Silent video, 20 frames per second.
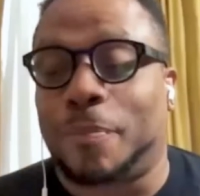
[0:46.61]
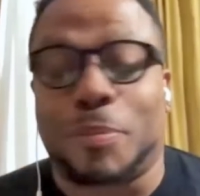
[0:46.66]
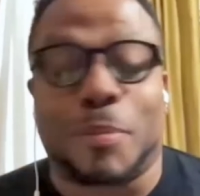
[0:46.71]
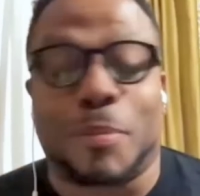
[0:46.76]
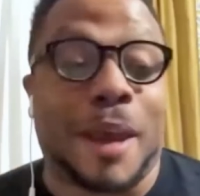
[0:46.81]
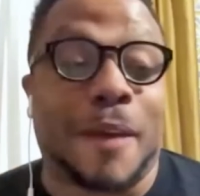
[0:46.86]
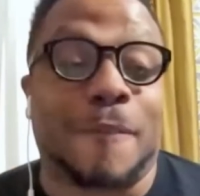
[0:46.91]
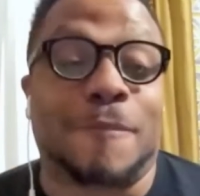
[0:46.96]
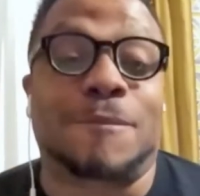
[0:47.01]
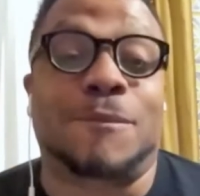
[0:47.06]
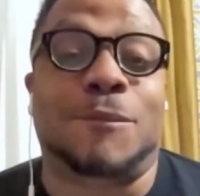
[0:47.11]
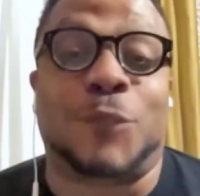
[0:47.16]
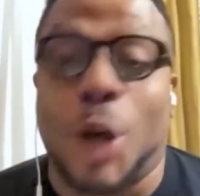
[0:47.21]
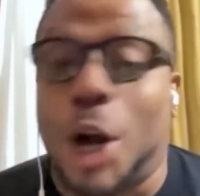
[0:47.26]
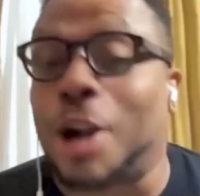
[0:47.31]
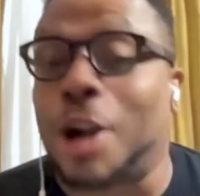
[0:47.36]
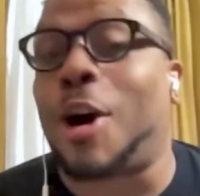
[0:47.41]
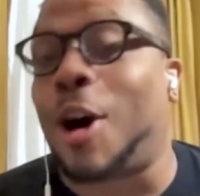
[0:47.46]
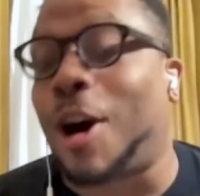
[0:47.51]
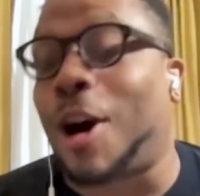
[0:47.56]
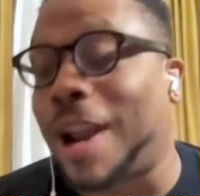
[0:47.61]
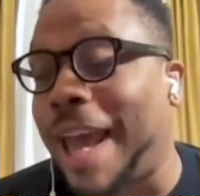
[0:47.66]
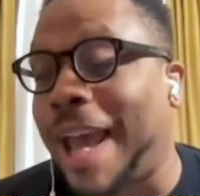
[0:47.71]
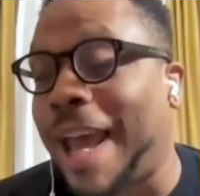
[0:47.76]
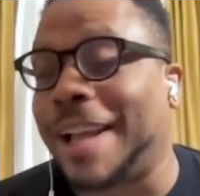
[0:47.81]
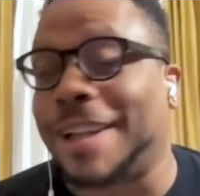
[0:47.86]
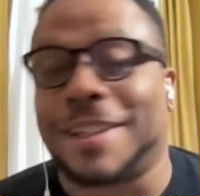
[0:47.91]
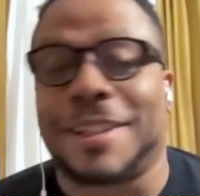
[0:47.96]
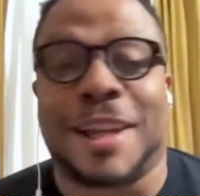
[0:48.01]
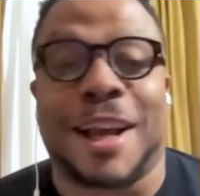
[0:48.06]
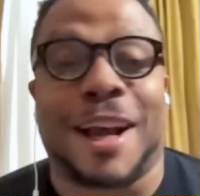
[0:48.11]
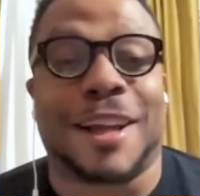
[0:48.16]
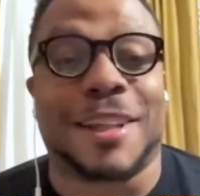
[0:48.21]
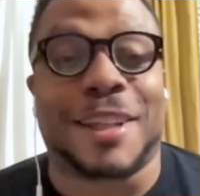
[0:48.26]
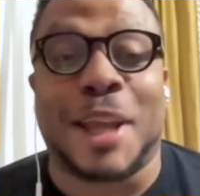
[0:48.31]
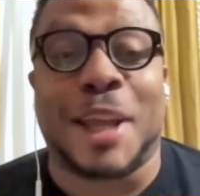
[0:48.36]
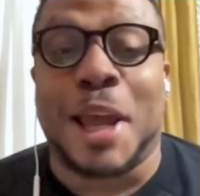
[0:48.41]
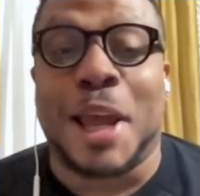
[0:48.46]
Man, fuck all that. Y'all